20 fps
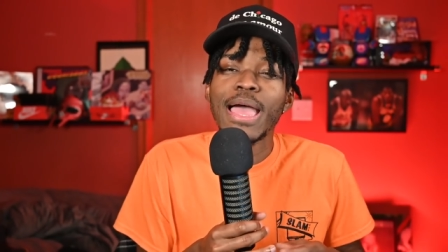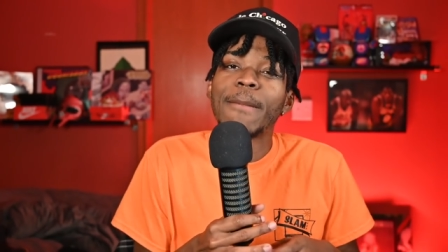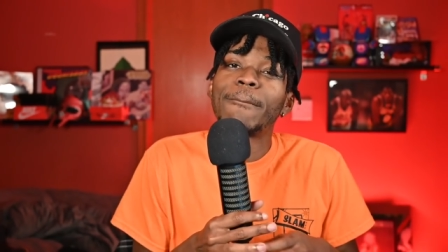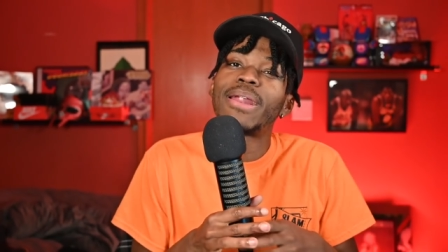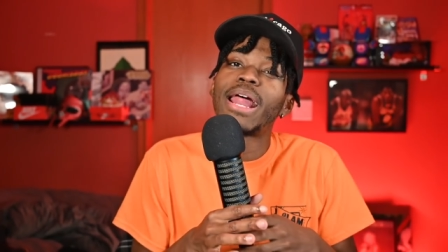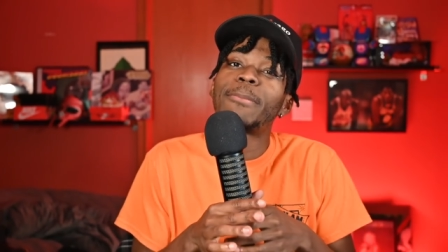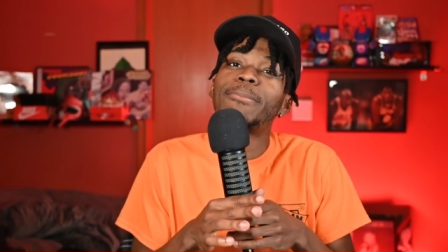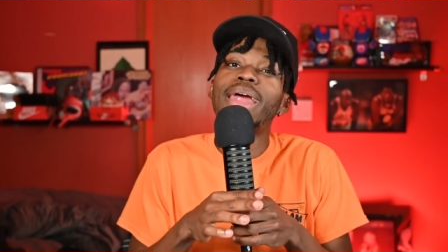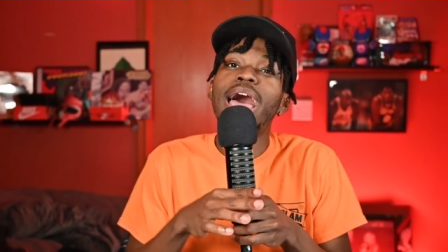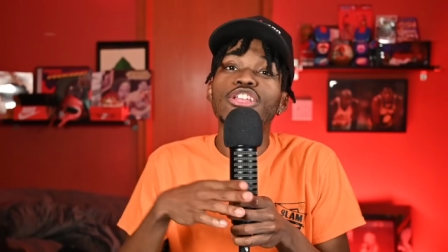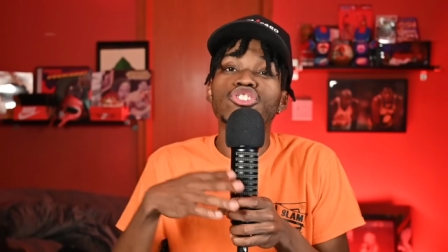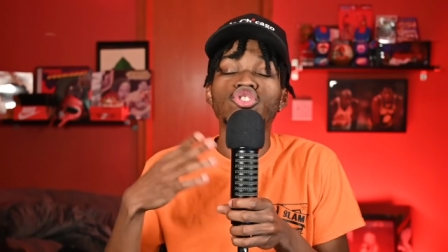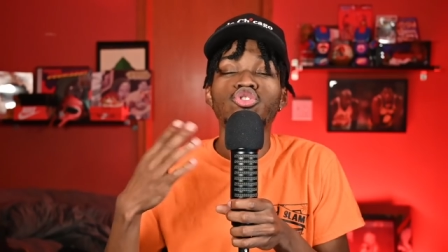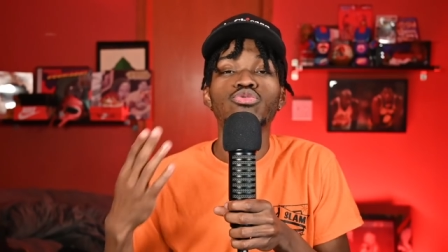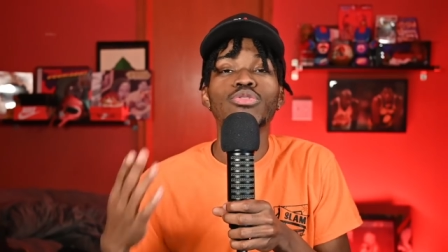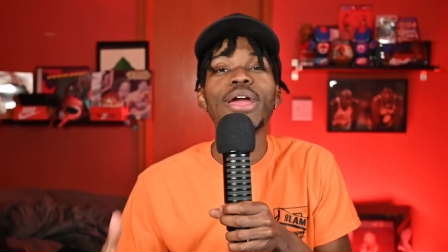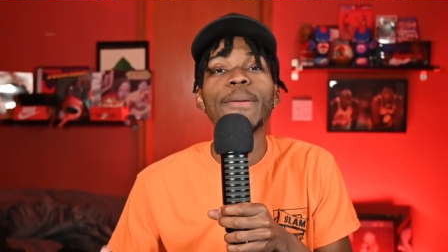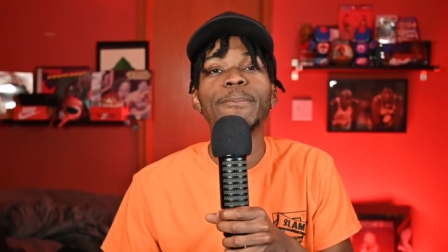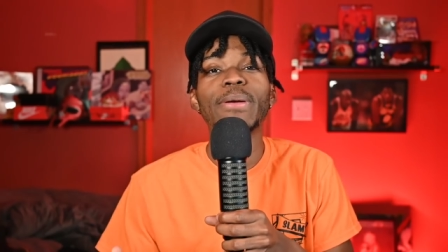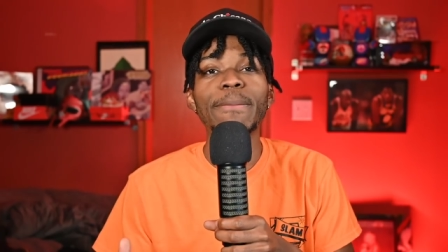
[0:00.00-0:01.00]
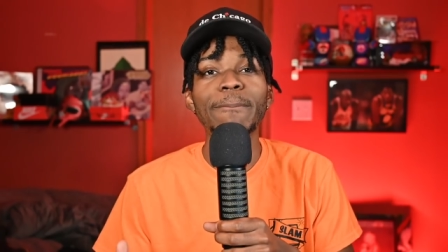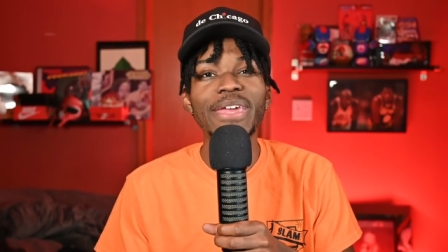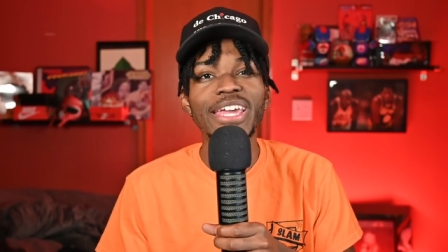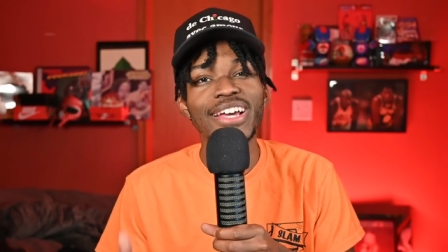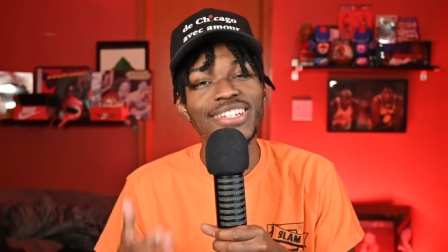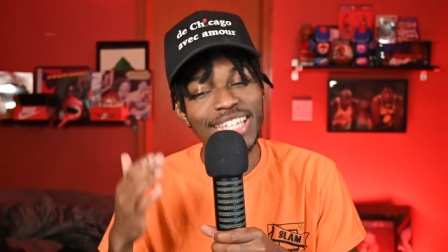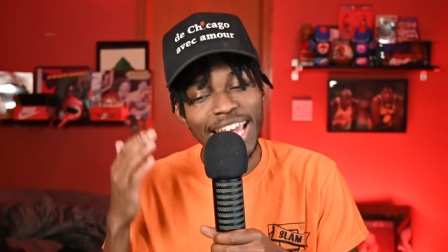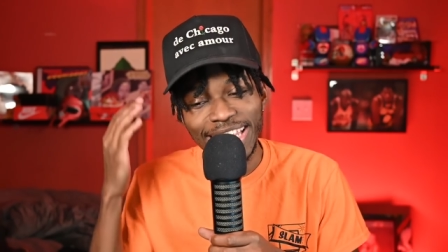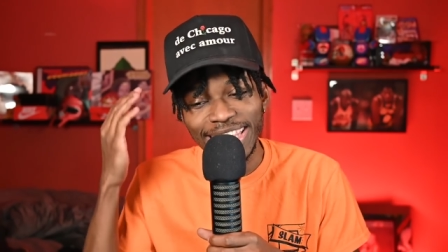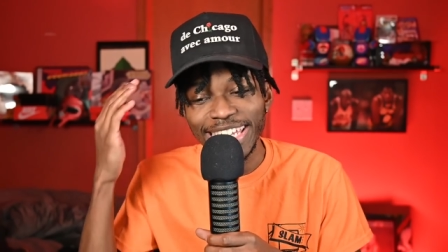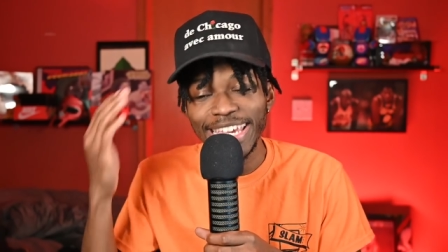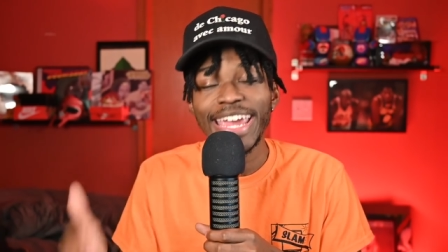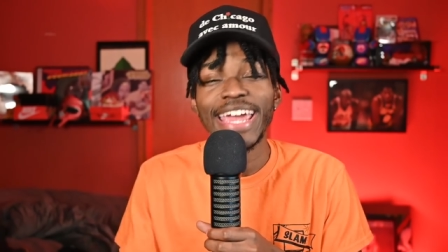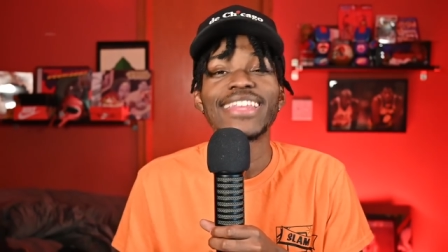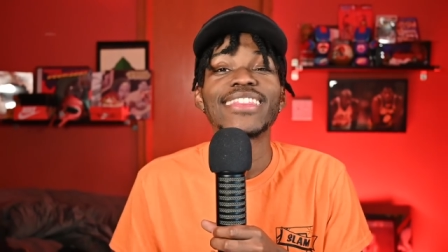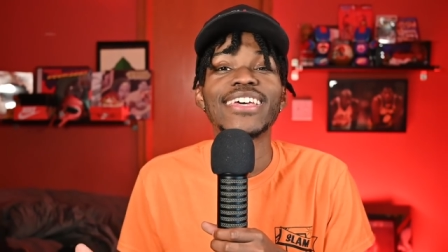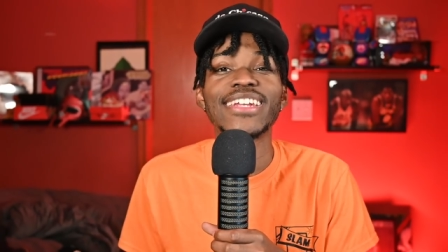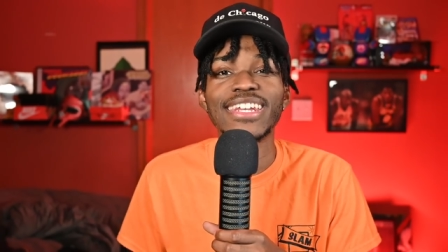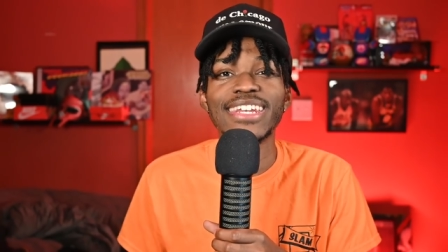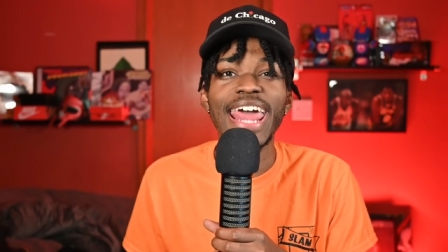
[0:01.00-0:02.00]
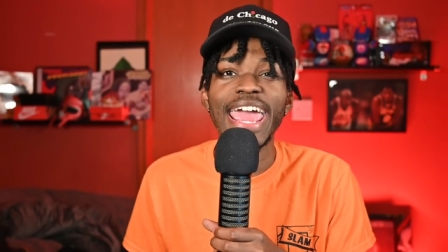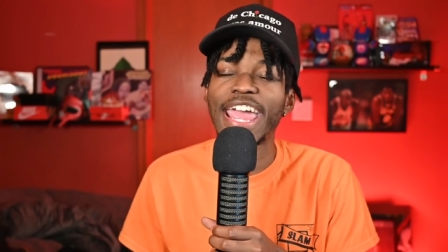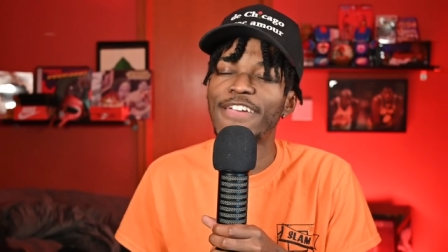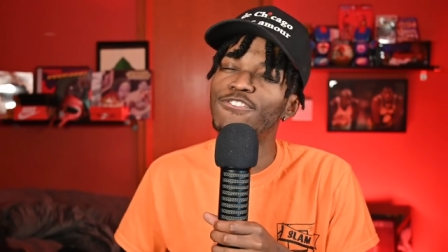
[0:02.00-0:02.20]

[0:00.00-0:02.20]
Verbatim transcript: but I'm not tripping because at the end of the day,